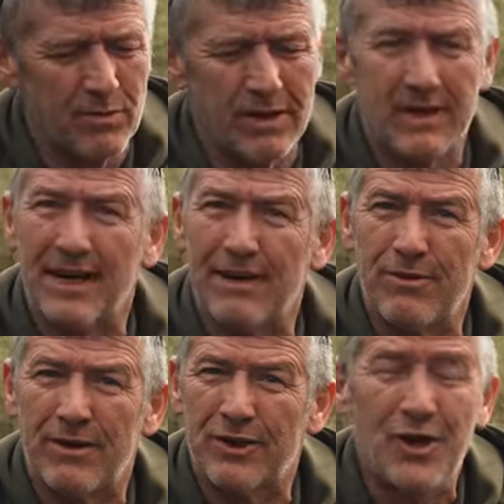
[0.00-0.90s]
work it
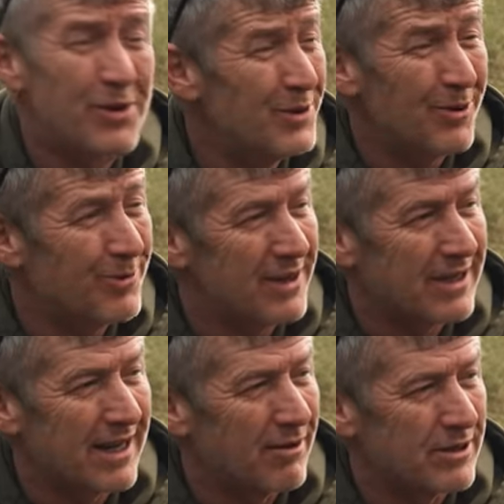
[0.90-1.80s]
out. I could not
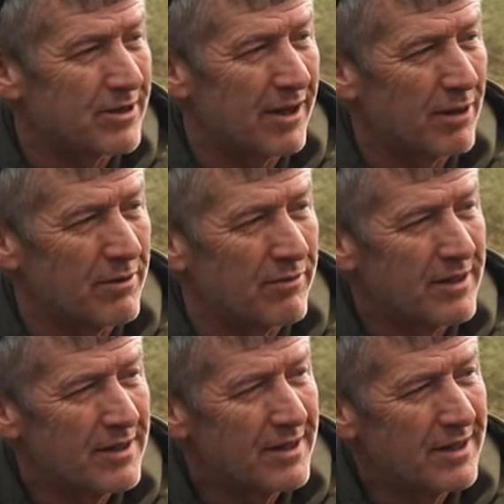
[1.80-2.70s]
work it out to start with.
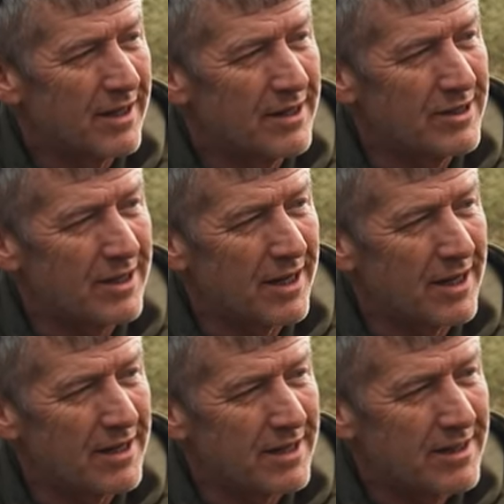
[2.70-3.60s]
And
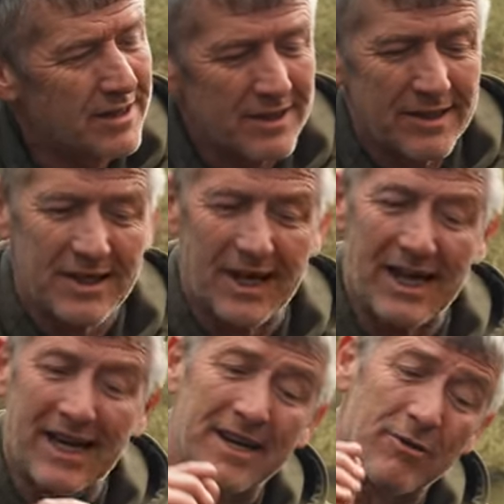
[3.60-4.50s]

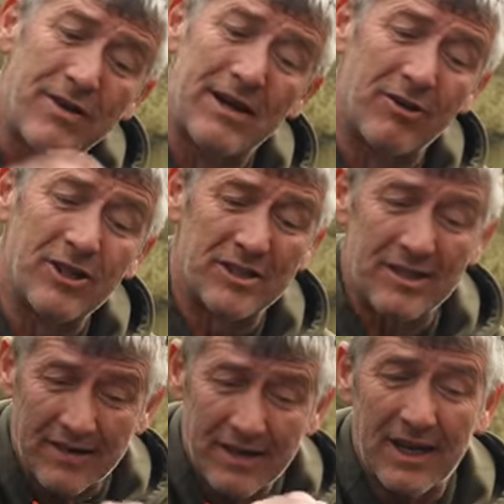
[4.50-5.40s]
then I
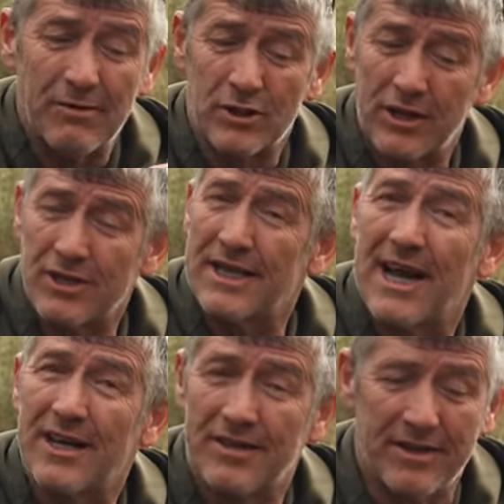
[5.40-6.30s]
realised it was because of the
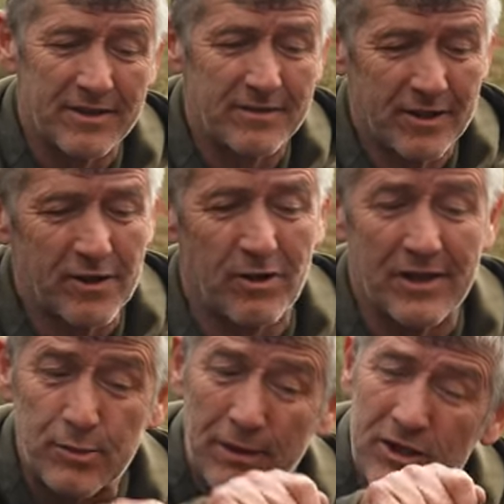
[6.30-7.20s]
angle of the hook.
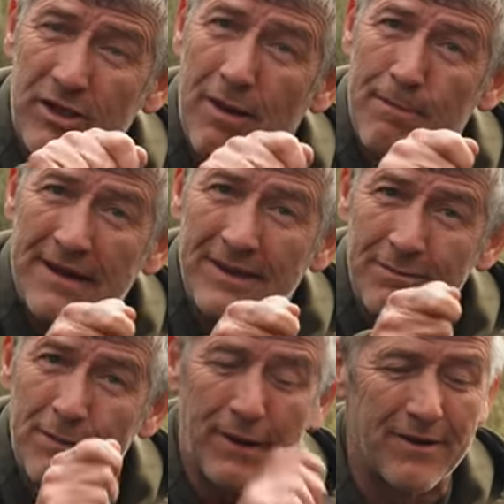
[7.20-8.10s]
That's when I started bending
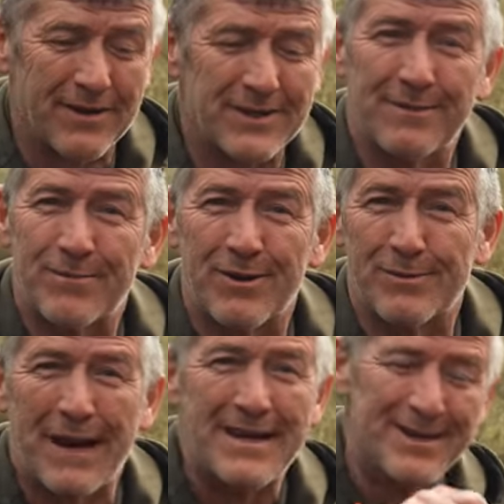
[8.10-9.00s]
them with pliers. I
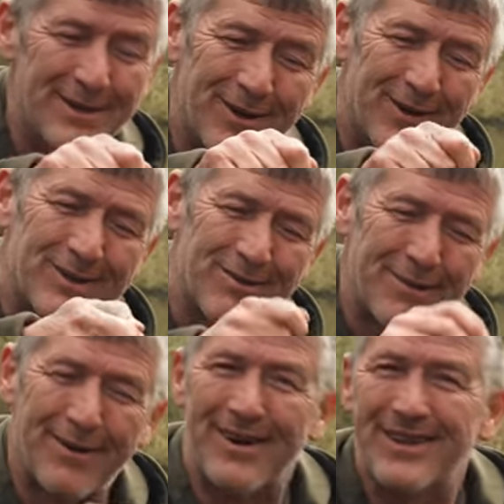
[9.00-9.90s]
was bending the hooks with
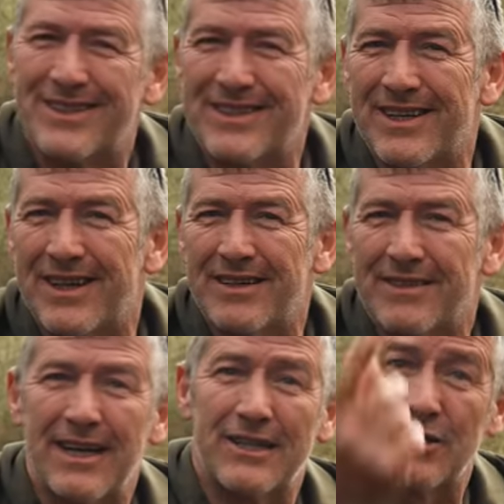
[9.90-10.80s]
pliers and
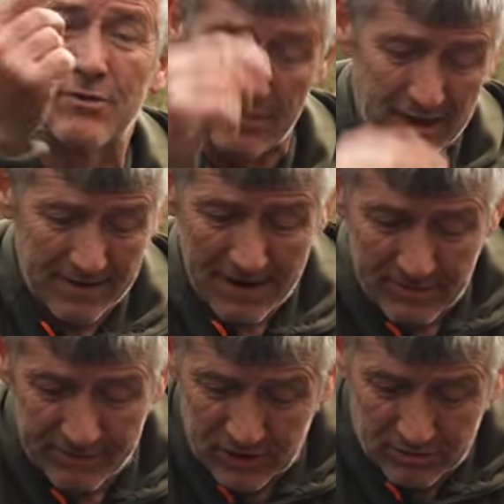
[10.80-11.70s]
catching
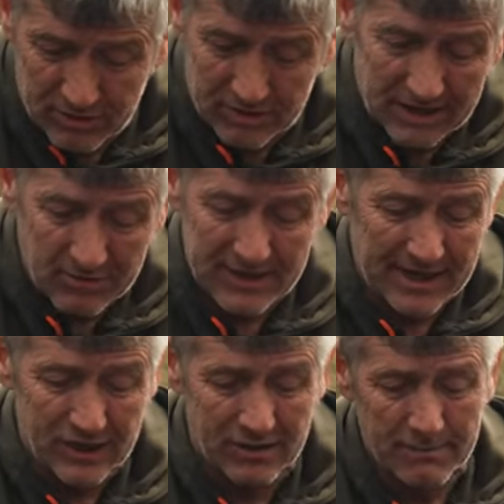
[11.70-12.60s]
every fish I was hooking, I was
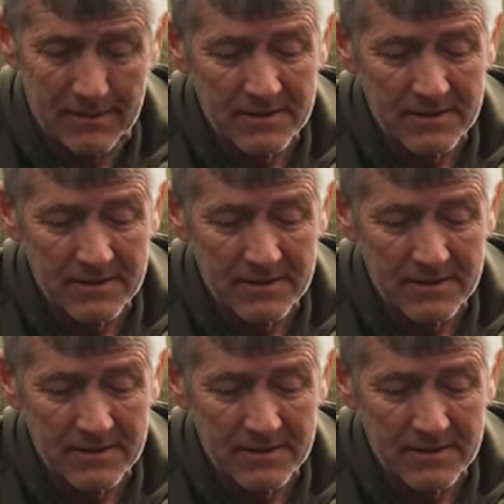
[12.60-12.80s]
catching them.